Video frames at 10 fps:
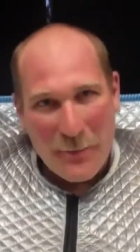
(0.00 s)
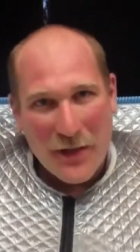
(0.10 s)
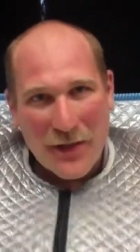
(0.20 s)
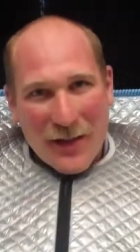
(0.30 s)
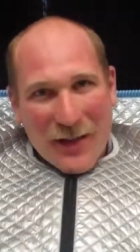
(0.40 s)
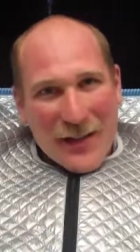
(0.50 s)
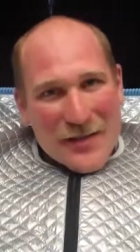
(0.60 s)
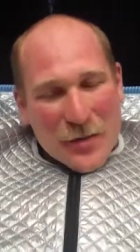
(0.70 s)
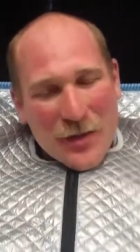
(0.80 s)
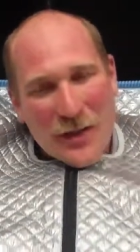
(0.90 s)
I've been a
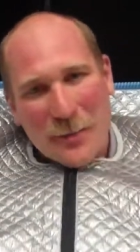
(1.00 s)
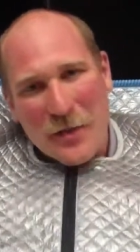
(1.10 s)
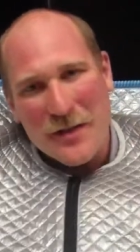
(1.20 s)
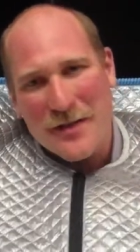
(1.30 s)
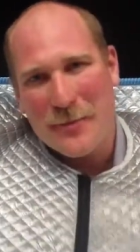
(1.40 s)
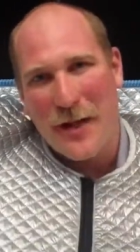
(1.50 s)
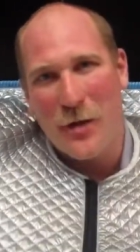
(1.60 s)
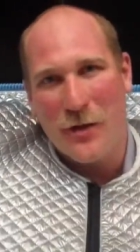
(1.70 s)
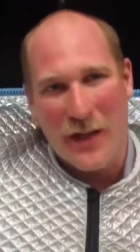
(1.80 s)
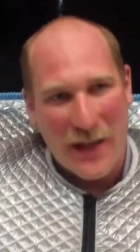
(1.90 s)
sauna person my
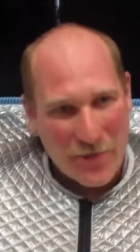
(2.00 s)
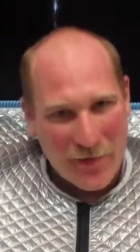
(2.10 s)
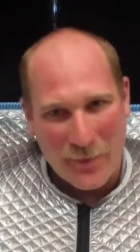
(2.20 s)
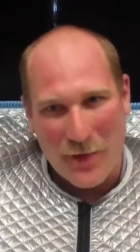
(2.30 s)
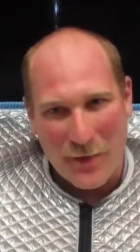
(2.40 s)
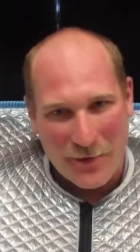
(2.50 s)
whole life. I